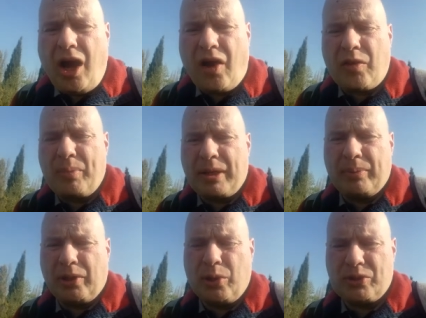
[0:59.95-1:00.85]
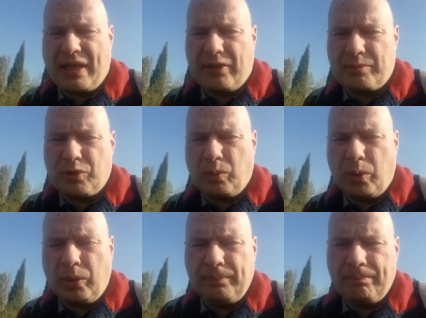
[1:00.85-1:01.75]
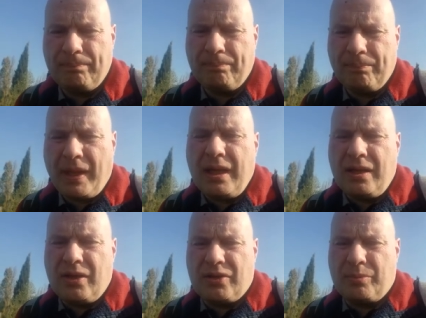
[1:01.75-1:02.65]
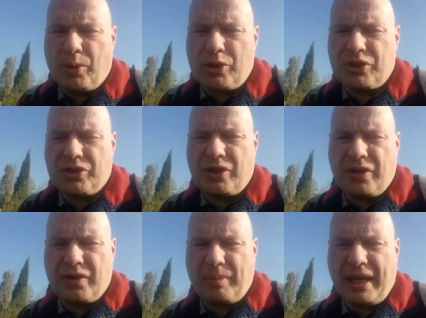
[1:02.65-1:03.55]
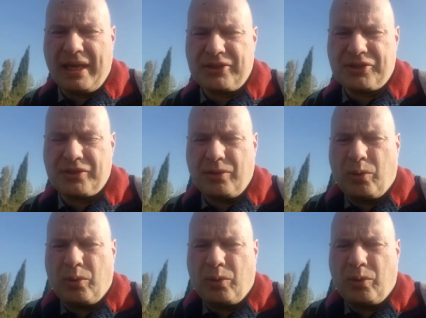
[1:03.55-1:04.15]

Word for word: are the people who sent them to war. The Bush, the Blairs,